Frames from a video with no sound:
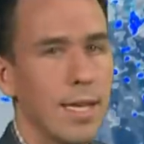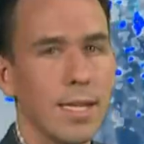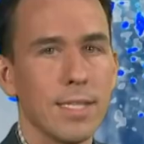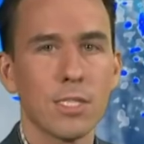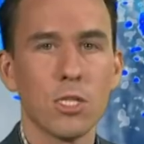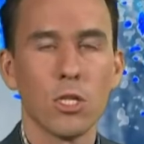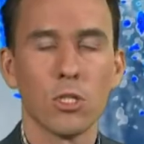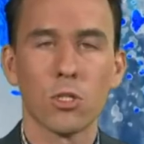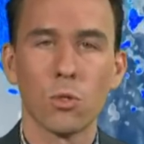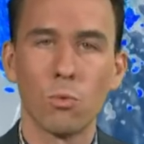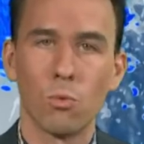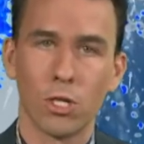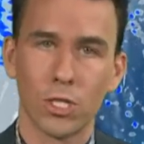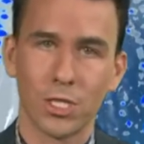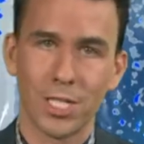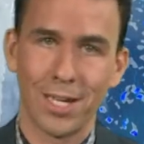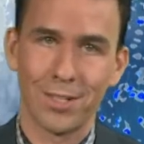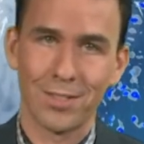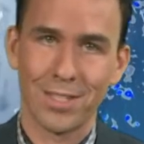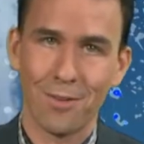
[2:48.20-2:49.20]
it's not a
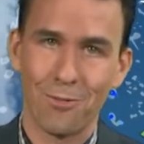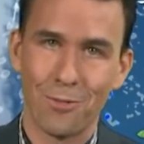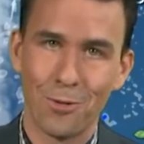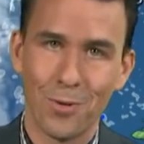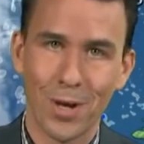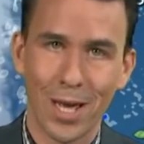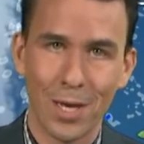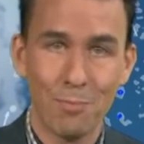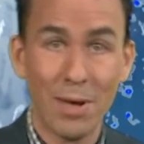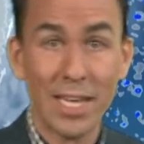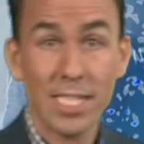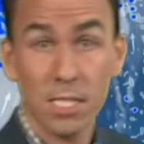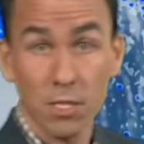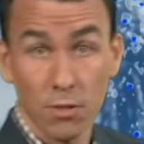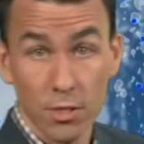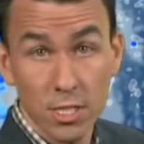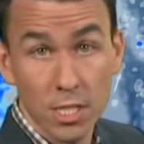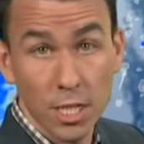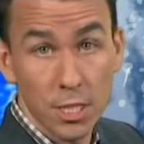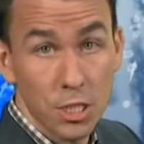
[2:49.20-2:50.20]
washout everywhere. Best
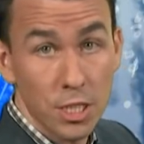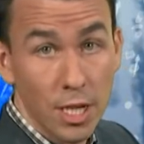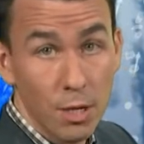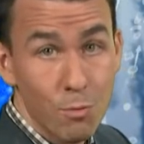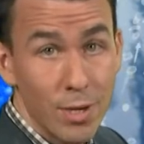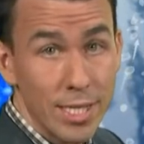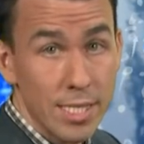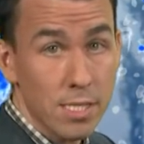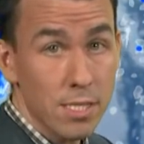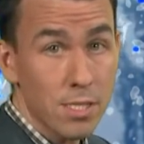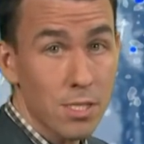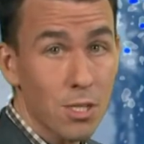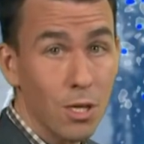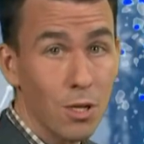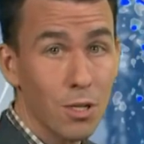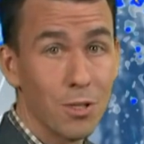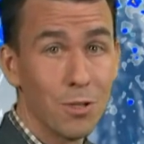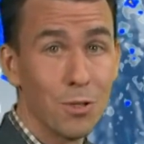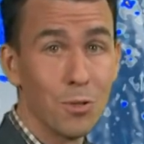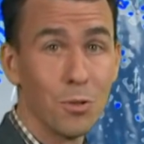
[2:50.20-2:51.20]
of the sunshine, western
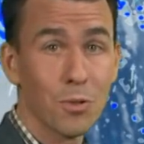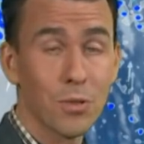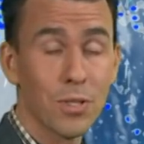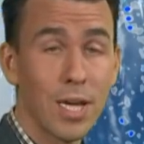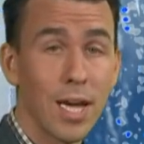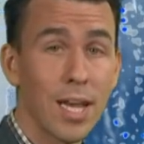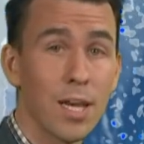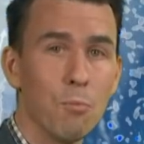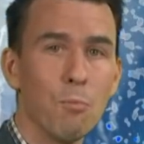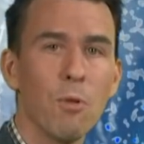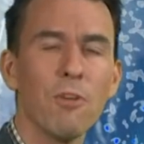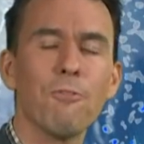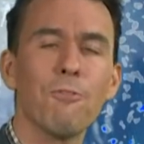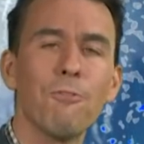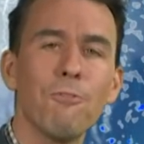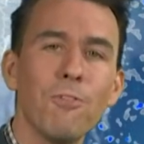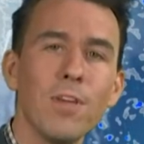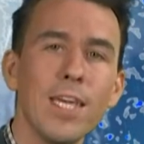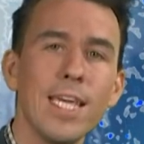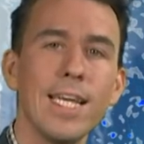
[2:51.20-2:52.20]
Scotland, Northern Ireland, but
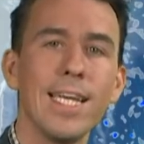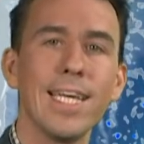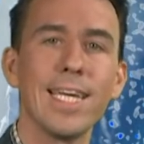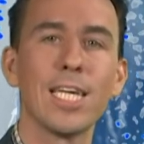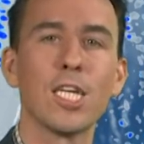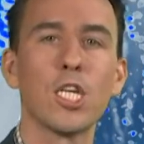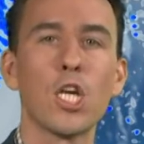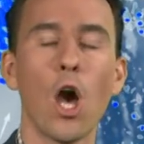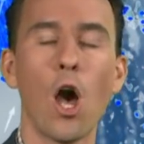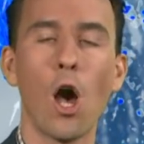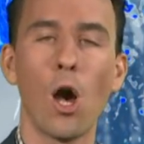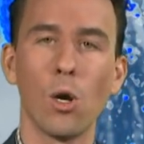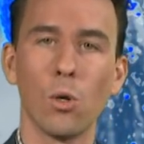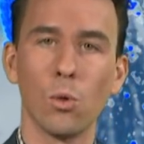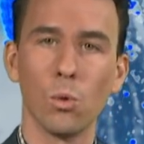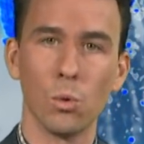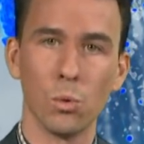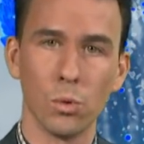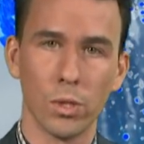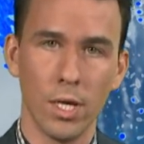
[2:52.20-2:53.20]
feeling
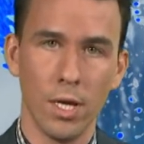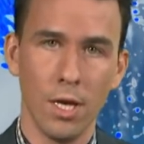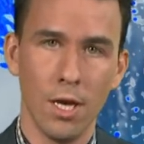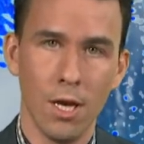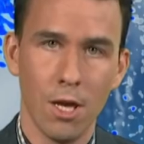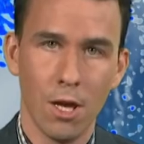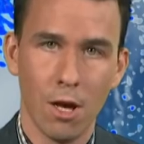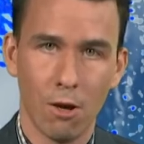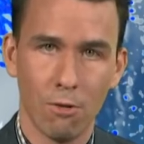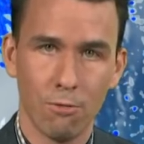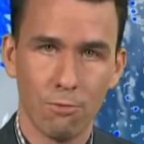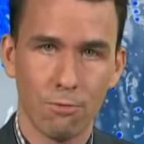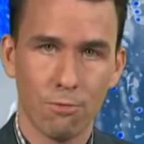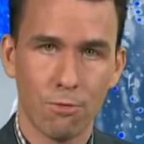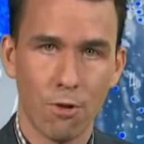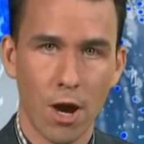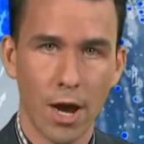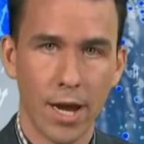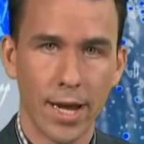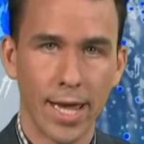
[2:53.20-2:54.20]
cold on
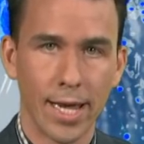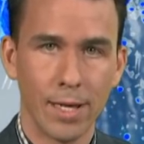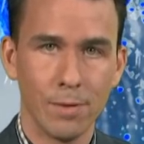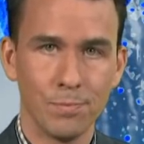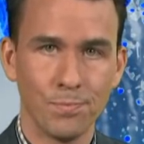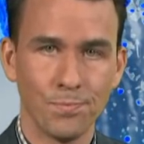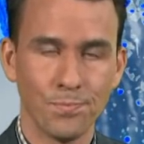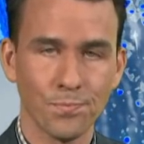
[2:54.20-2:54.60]
Friday.